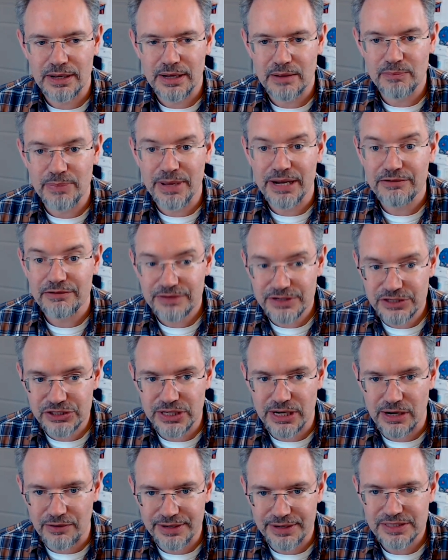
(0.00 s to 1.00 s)

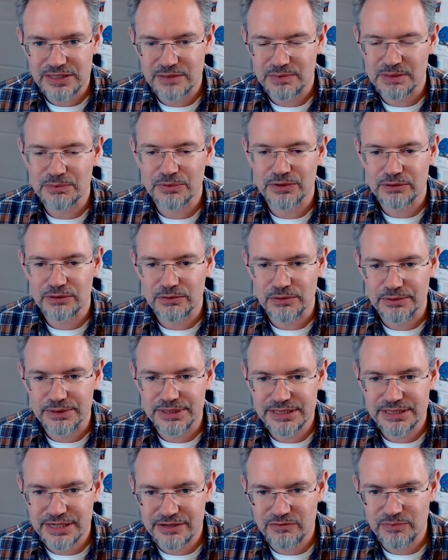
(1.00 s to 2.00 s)
beneficiaries, the people that will
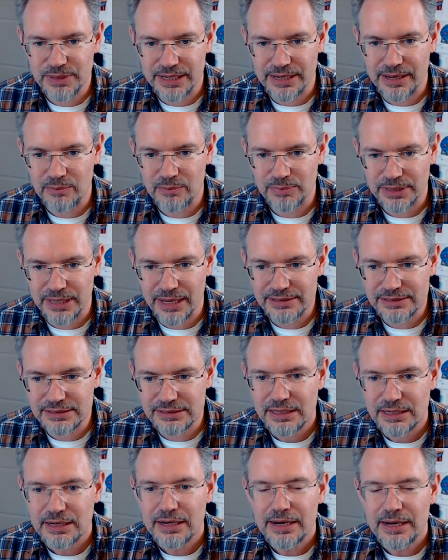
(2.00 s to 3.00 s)
receive PM
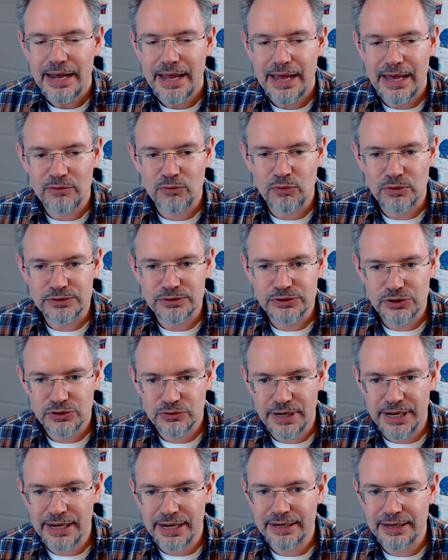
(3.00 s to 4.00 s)
Plus, and will
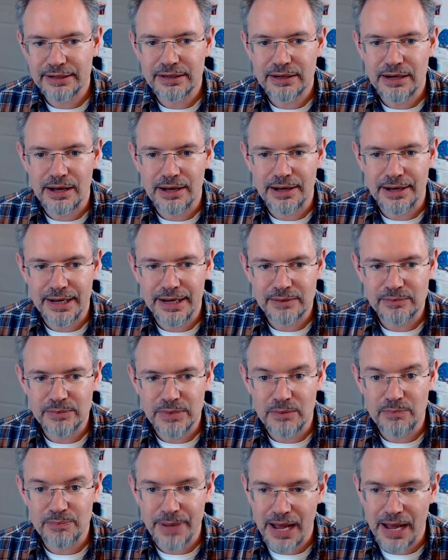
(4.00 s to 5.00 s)
train
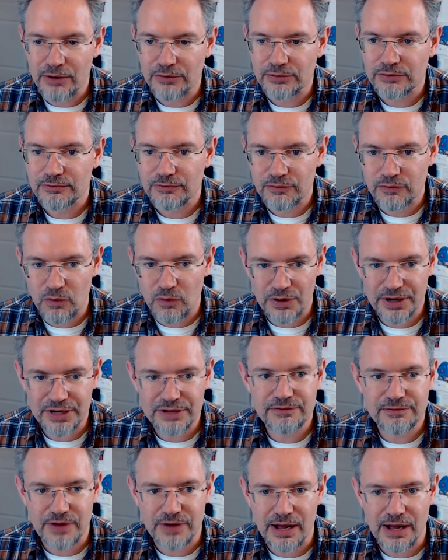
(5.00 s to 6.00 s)
about
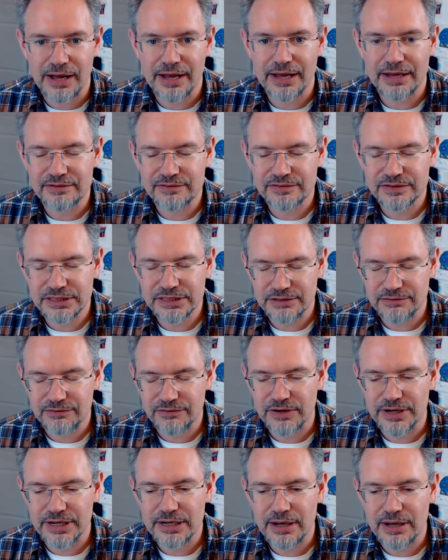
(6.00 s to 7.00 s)
45
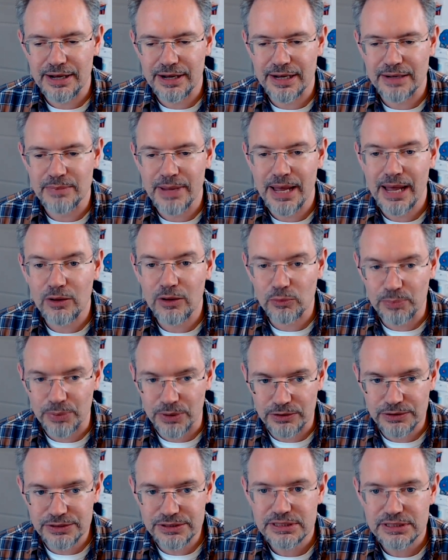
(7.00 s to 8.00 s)
different
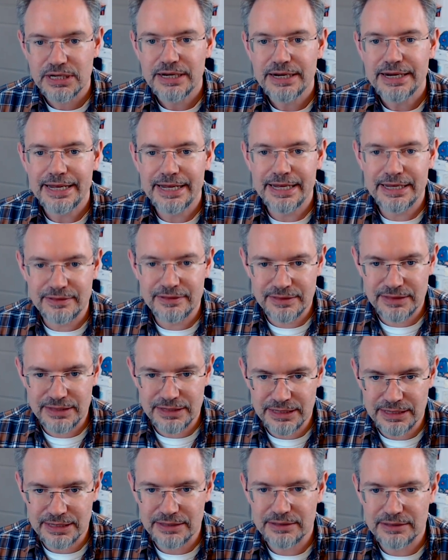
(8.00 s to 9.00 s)
helpers in
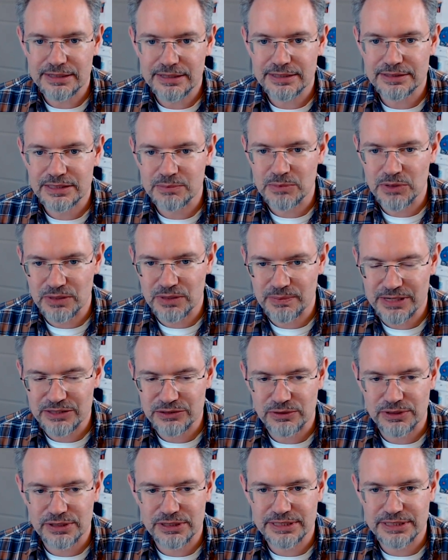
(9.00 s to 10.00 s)
these community-based
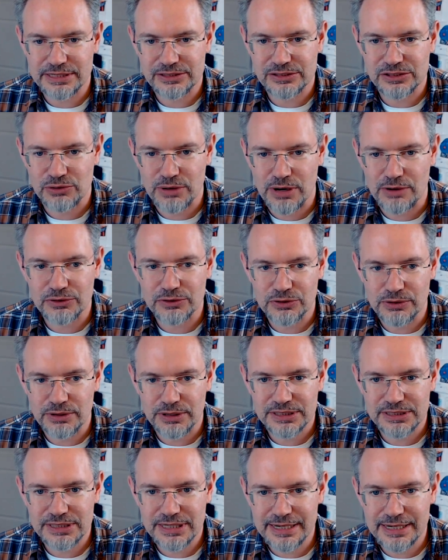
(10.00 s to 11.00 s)
organizations throughout New
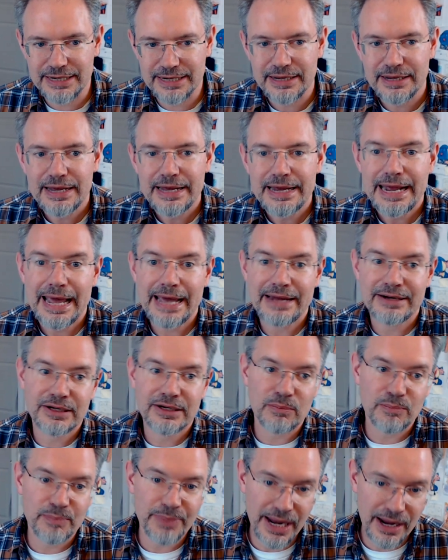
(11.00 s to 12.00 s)
York City, and
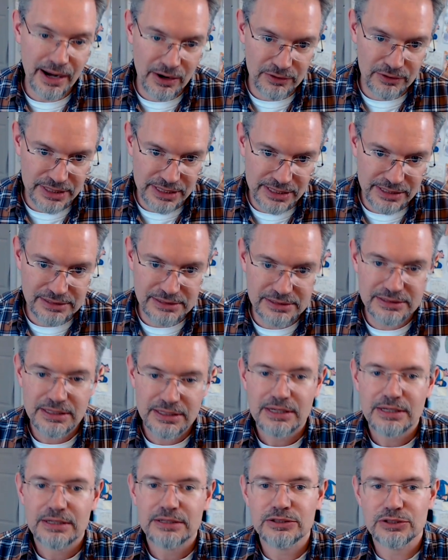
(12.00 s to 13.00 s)
compare this
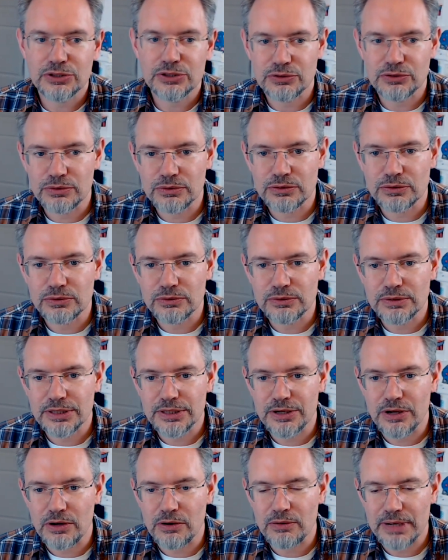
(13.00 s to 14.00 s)
to
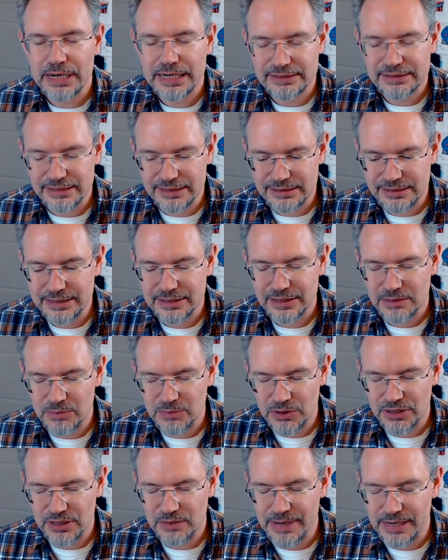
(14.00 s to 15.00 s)
existing
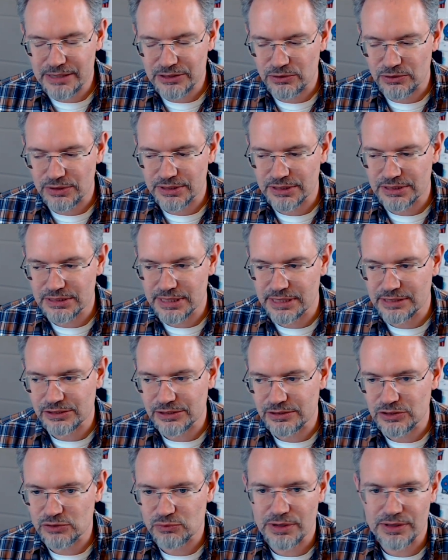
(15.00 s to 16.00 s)
community-based
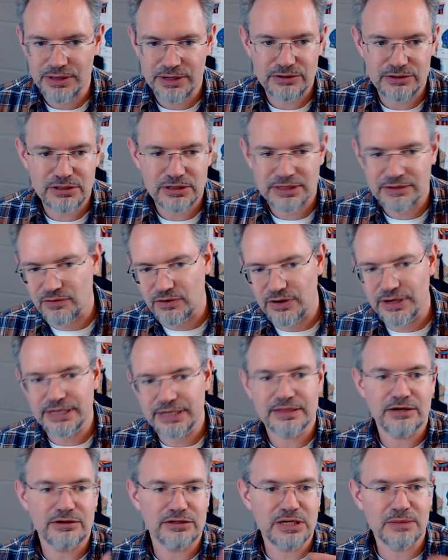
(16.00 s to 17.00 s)
organizations where they're
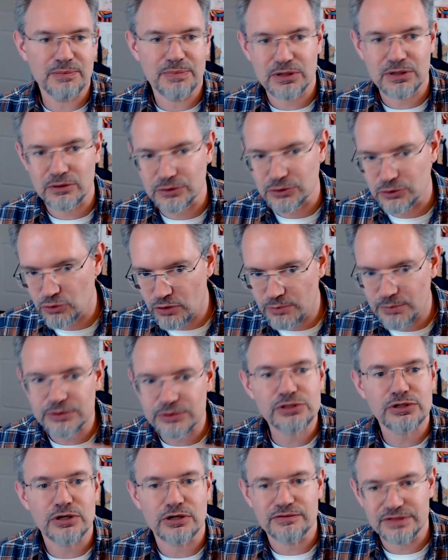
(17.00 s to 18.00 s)
delivering their typical normal
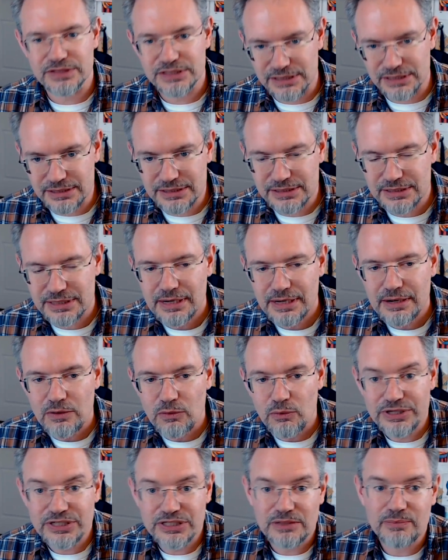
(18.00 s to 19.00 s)
services,
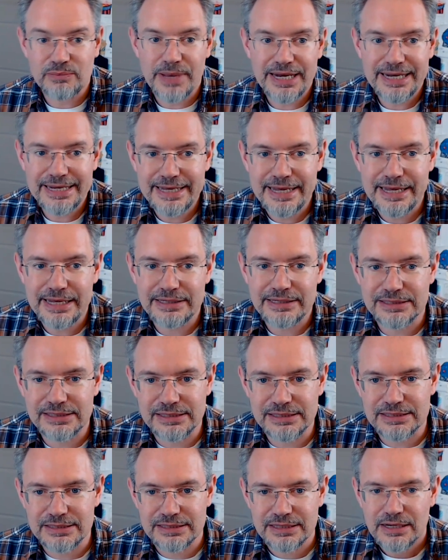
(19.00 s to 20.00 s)
which in many
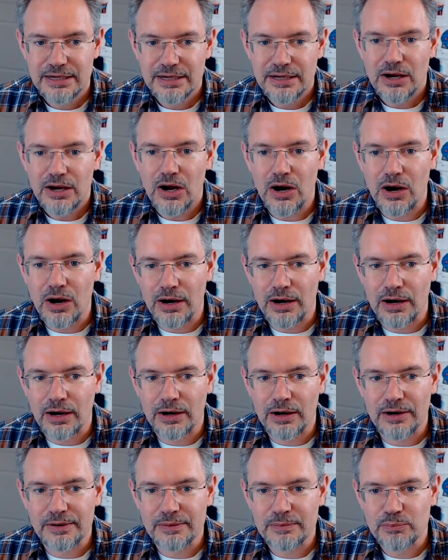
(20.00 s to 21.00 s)
cases
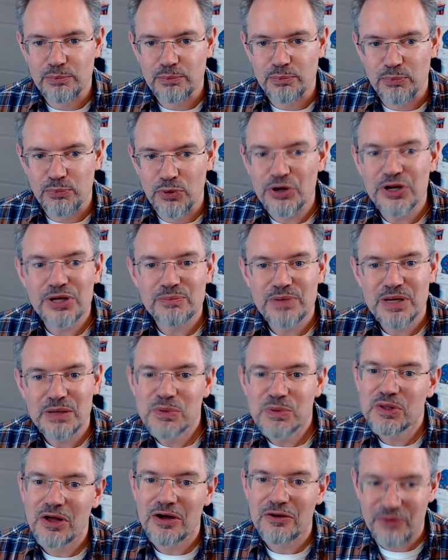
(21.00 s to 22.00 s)
are putting
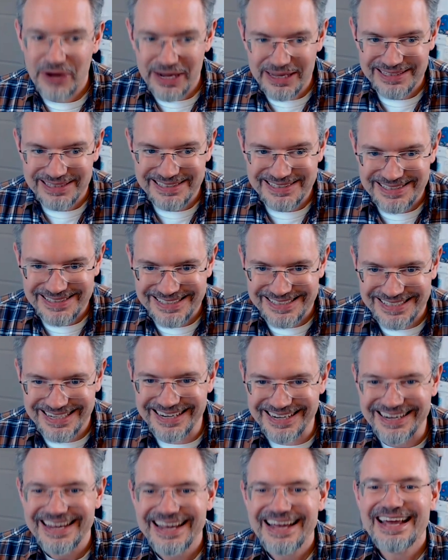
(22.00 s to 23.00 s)
people on wait lists.
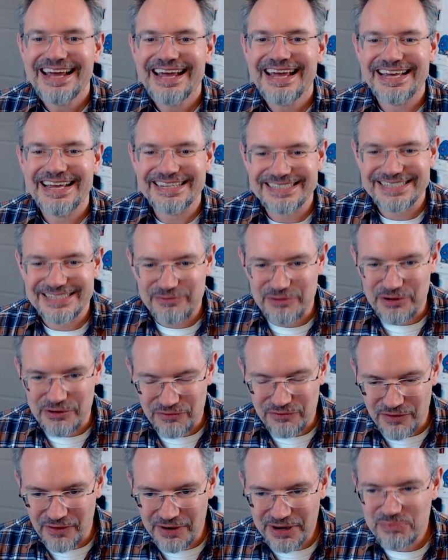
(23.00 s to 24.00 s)
Sure. It's
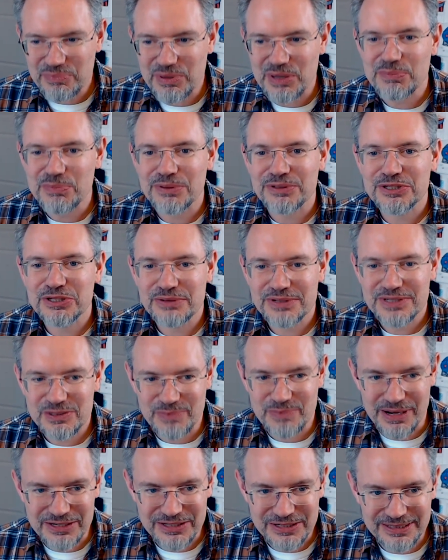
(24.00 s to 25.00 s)
referring people to a
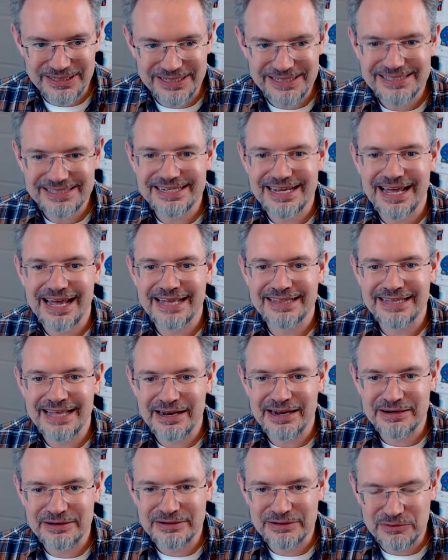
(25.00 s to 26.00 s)
specialist and
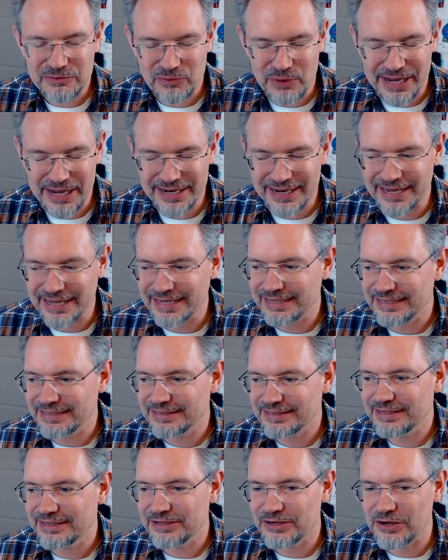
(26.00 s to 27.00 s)
then waiting,